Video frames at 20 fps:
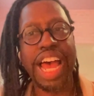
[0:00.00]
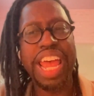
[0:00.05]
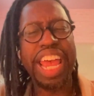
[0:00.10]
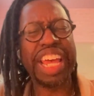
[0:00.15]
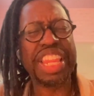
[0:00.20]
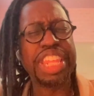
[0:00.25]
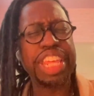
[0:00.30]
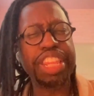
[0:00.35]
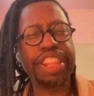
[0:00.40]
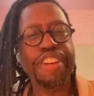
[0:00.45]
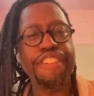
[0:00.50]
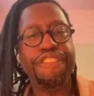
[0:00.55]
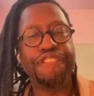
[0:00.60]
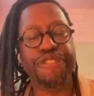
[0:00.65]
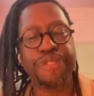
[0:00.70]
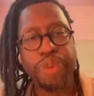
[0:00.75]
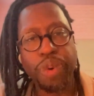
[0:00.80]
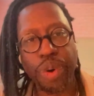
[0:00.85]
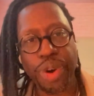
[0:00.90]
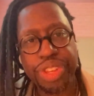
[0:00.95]
And then the
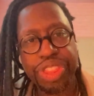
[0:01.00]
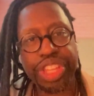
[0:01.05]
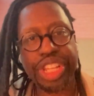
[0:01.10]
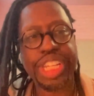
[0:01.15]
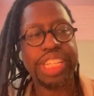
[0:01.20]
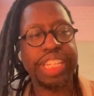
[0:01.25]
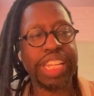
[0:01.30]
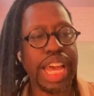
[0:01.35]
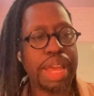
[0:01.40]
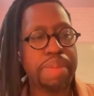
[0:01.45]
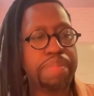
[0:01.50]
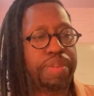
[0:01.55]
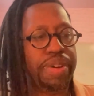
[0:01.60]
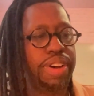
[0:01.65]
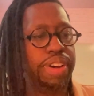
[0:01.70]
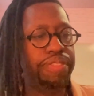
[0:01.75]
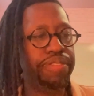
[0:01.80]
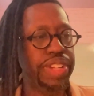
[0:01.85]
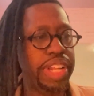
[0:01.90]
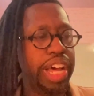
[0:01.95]
fourth type
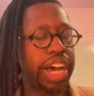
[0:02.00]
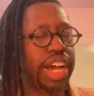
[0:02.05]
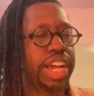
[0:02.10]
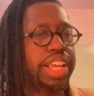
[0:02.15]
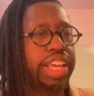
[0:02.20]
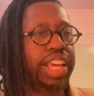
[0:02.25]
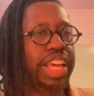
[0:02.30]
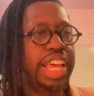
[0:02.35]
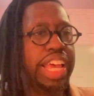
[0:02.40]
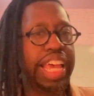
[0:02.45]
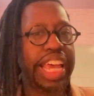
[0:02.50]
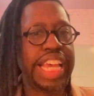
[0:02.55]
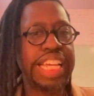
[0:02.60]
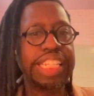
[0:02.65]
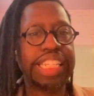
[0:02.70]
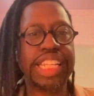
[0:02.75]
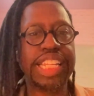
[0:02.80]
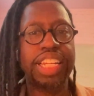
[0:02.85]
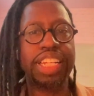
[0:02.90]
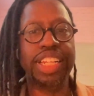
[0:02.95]
of luck is
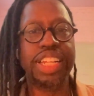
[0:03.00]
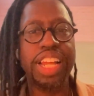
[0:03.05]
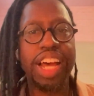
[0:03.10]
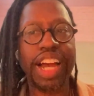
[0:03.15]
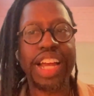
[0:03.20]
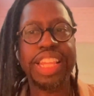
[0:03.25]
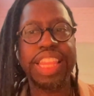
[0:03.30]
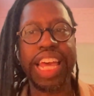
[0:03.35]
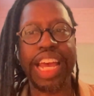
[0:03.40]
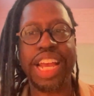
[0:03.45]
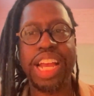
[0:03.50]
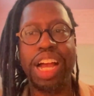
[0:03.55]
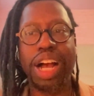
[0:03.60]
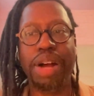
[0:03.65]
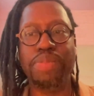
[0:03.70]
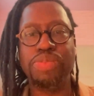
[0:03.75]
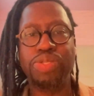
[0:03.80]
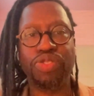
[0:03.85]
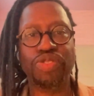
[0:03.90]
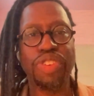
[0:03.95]
the luck that
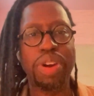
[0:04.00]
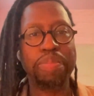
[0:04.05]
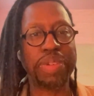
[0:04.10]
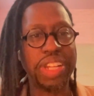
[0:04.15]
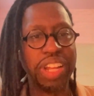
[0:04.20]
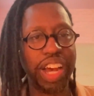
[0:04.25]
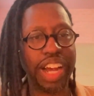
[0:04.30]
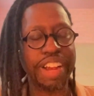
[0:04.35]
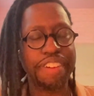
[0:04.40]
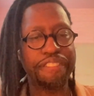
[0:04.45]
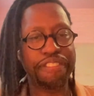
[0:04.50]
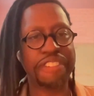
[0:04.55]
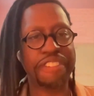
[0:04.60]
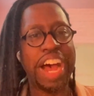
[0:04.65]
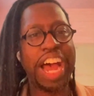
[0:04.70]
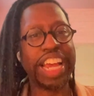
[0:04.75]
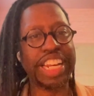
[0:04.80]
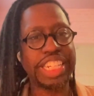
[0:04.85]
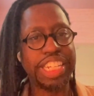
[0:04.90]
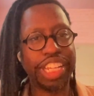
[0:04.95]
comes from luck
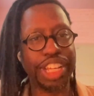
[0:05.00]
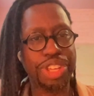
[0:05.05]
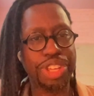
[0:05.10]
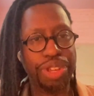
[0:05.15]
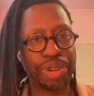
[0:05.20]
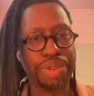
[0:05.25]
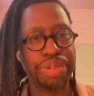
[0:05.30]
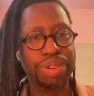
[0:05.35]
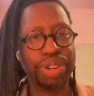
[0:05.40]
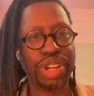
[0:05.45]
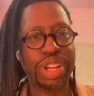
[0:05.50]
finding you.